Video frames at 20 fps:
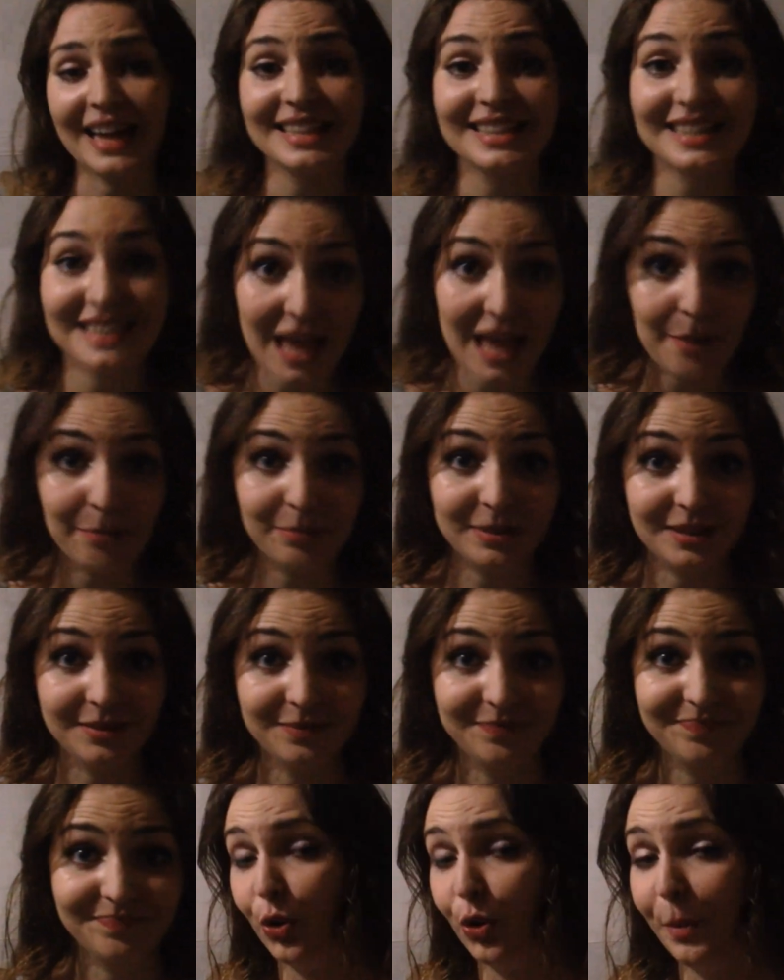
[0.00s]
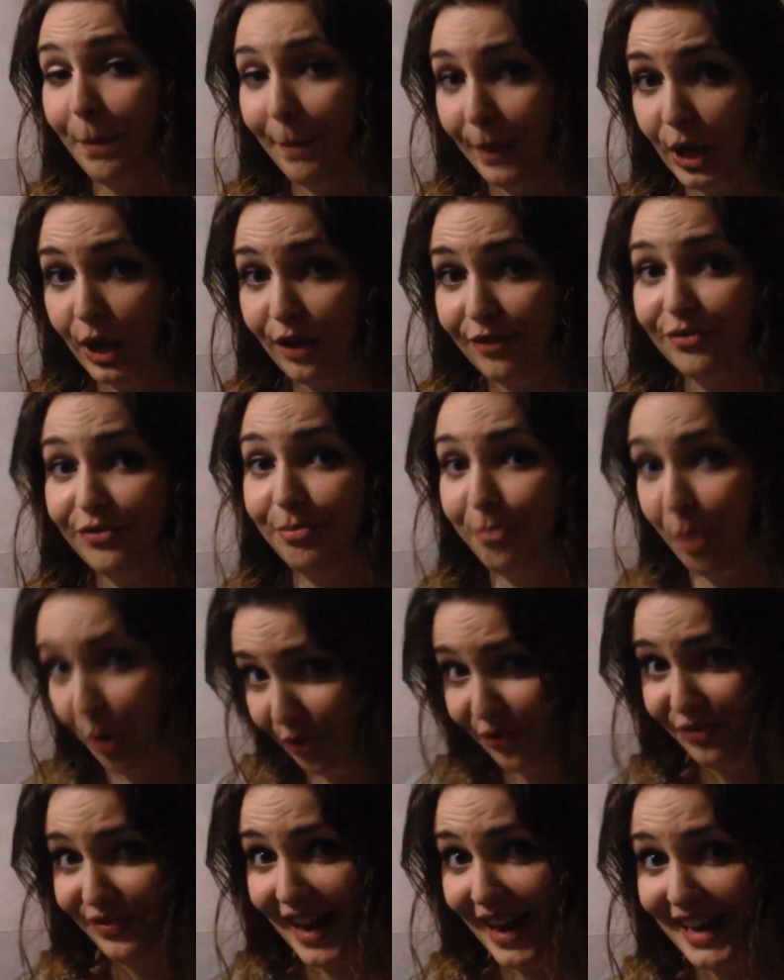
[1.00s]
I slept on the berth
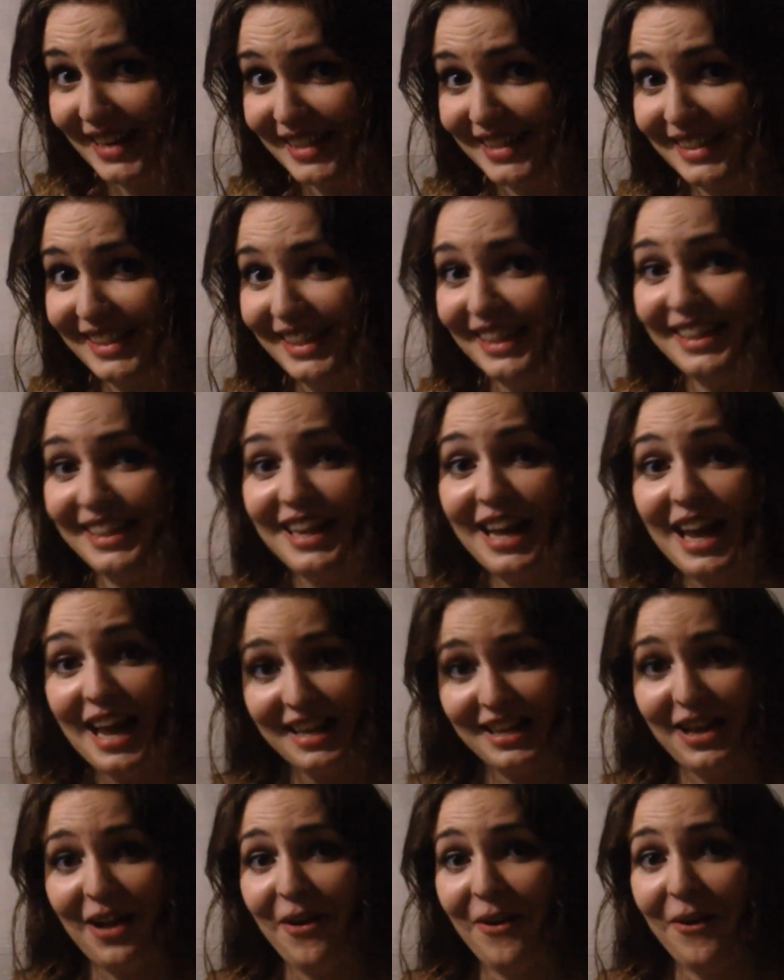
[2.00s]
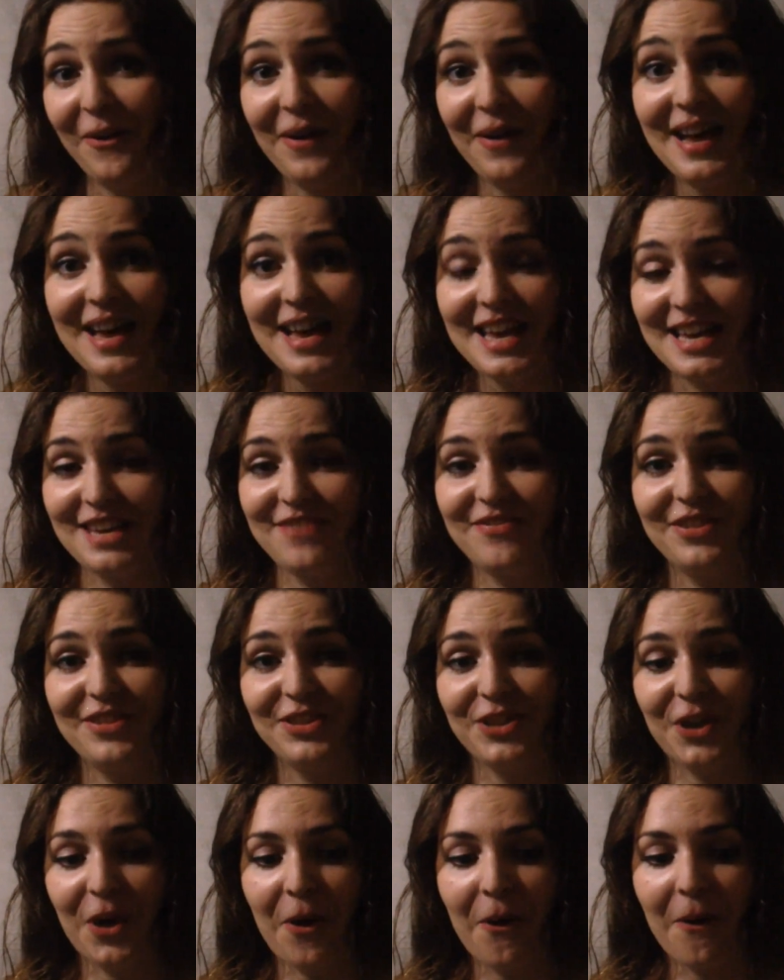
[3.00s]
both nights. So
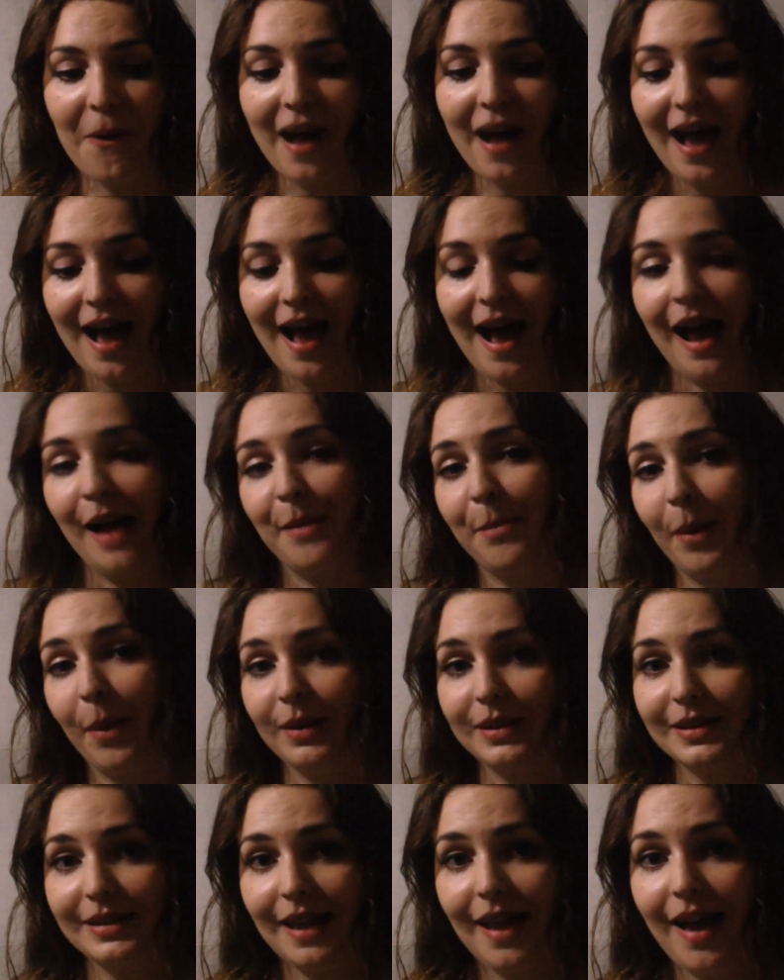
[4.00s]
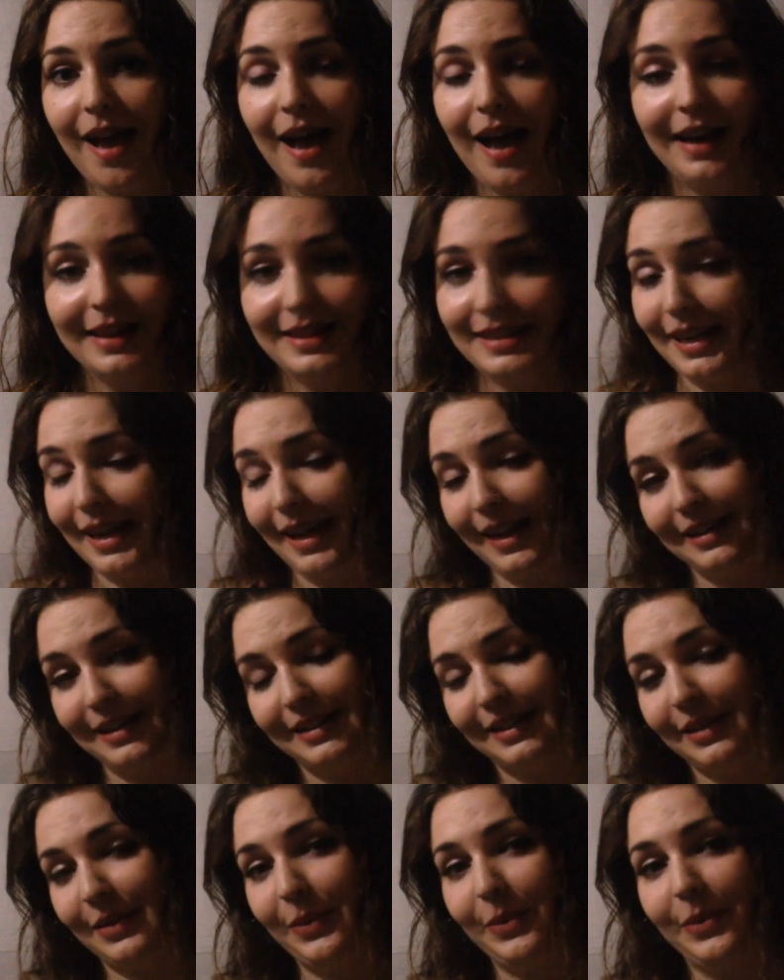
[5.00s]
even though I bought a
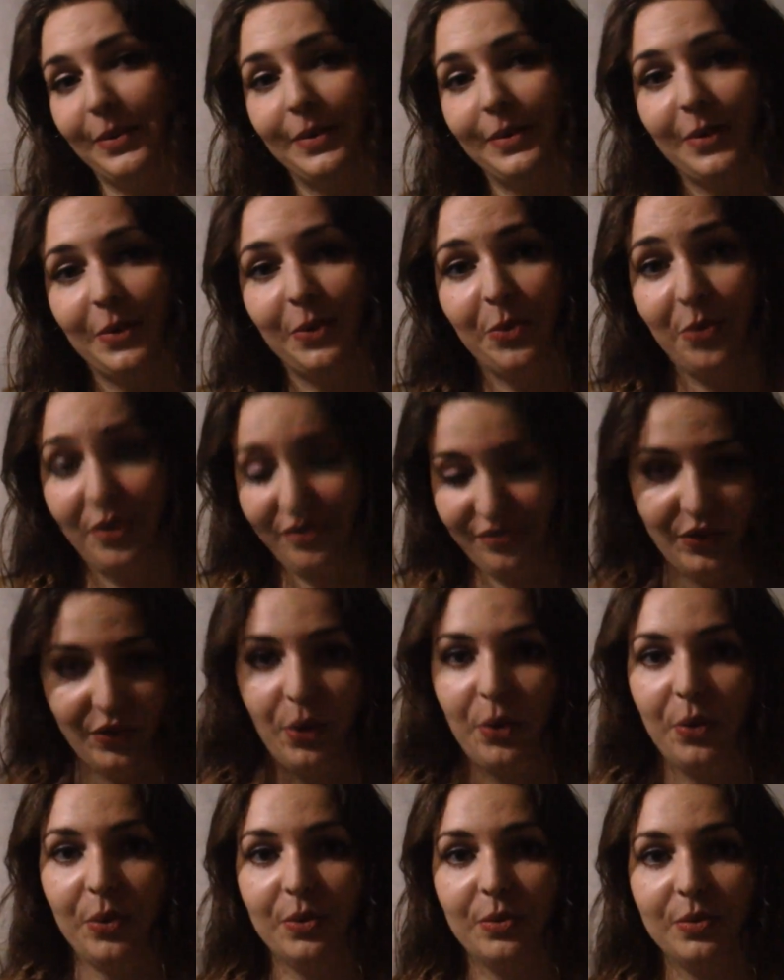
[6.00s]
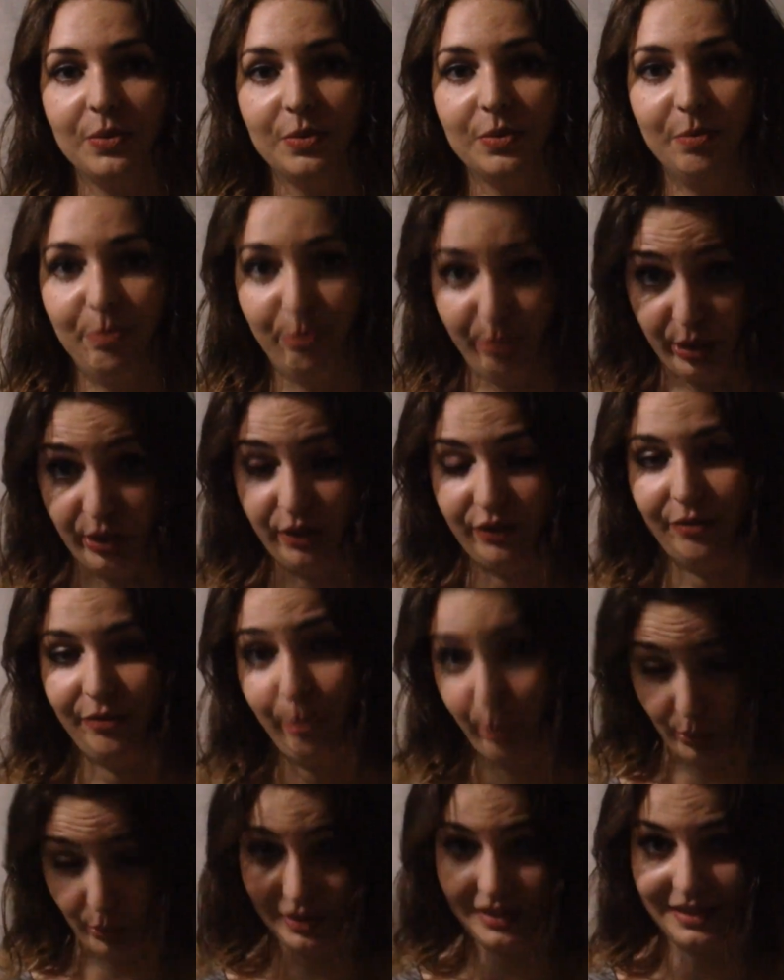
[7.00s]
ticket with no berth
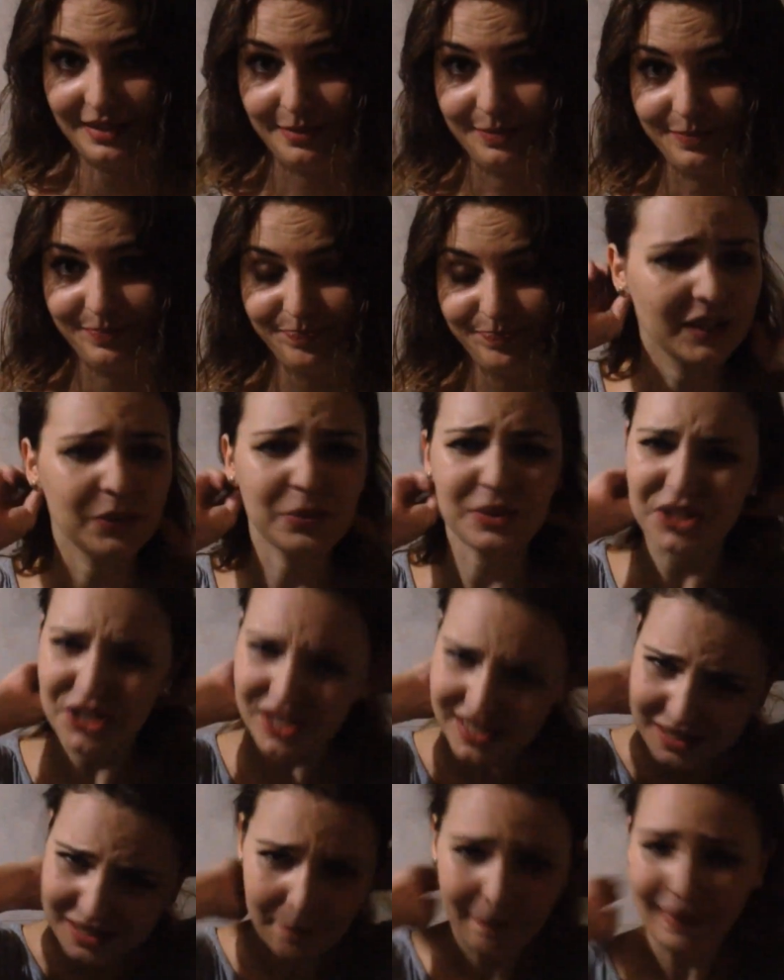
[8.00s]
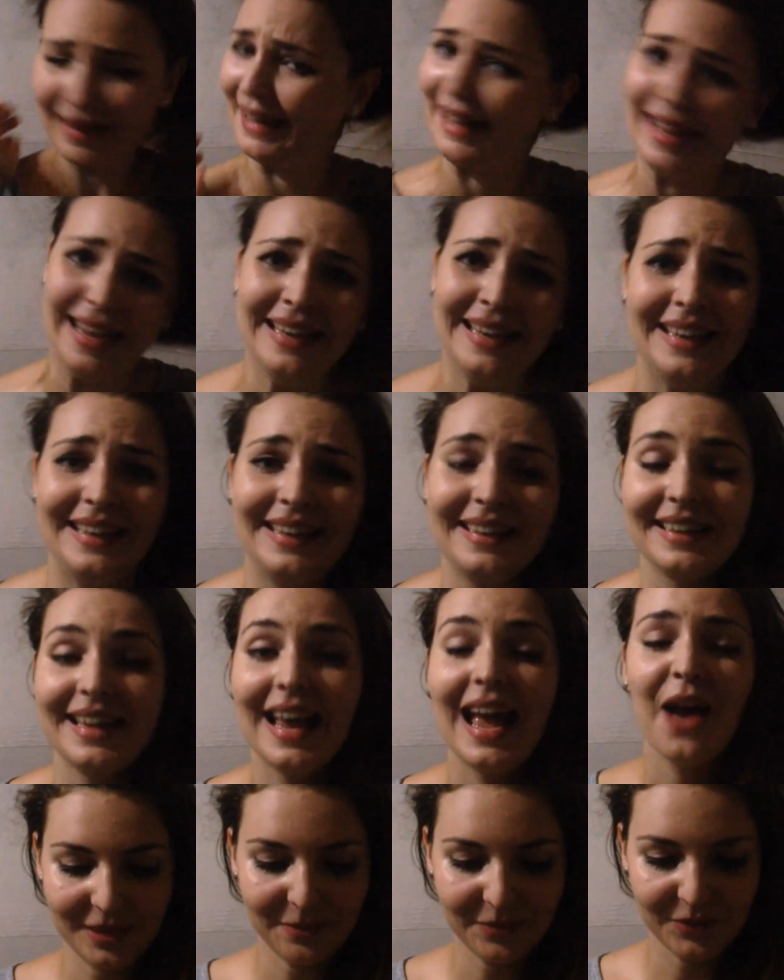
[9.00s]
booked, it was just the
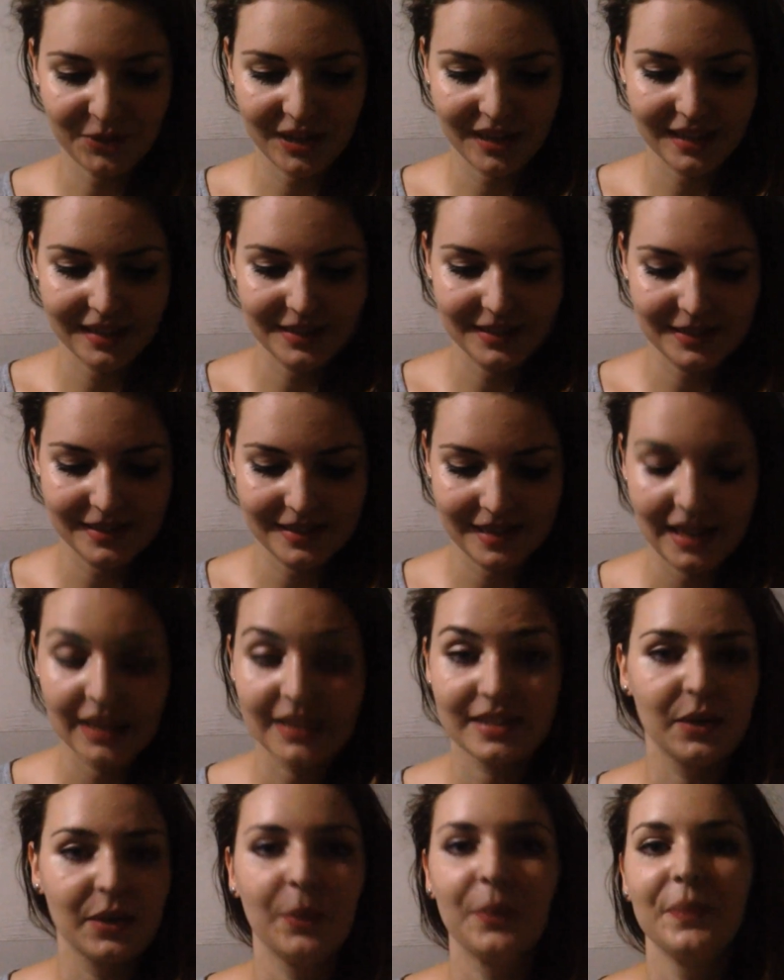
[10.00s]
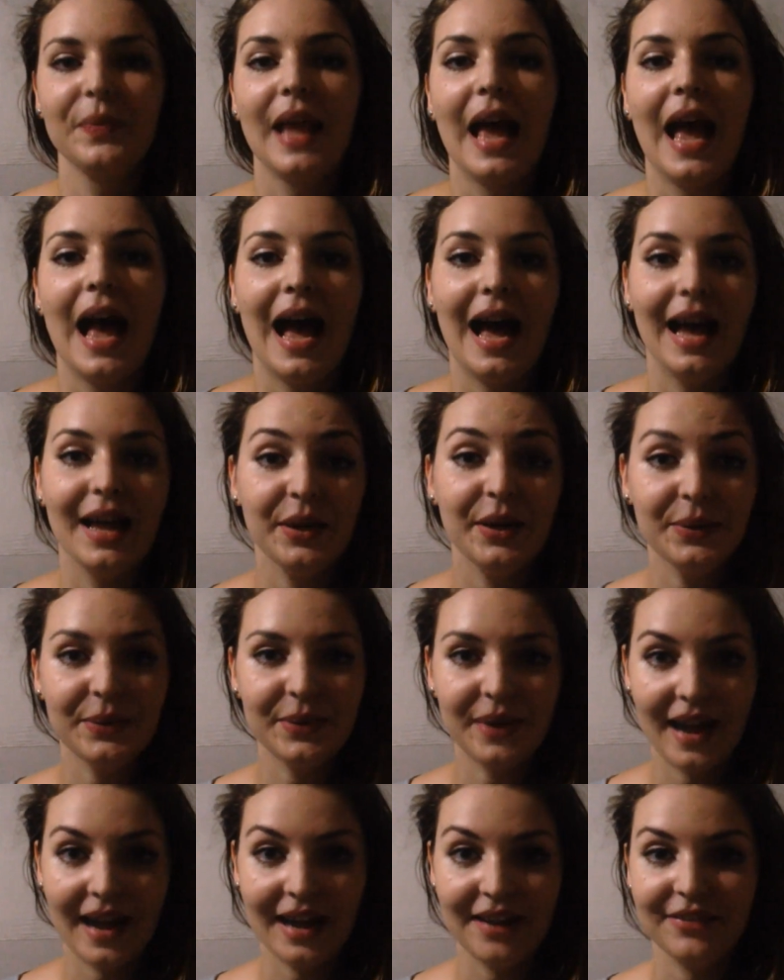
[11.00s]
beginning. What I'm trying to say, so I
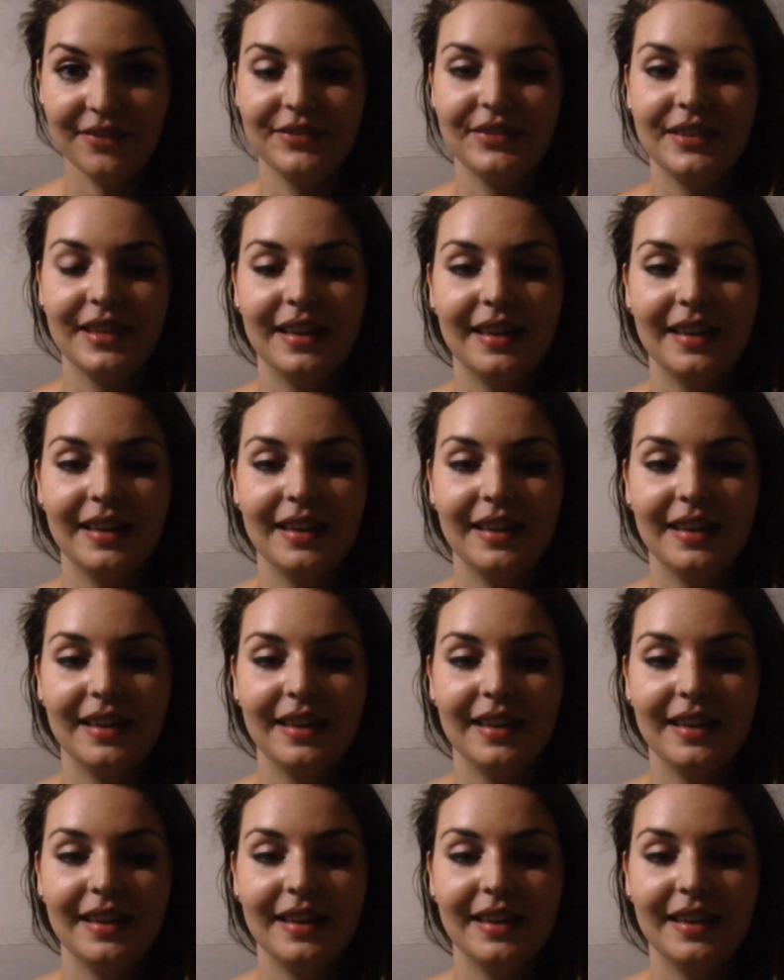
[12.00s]
arrived,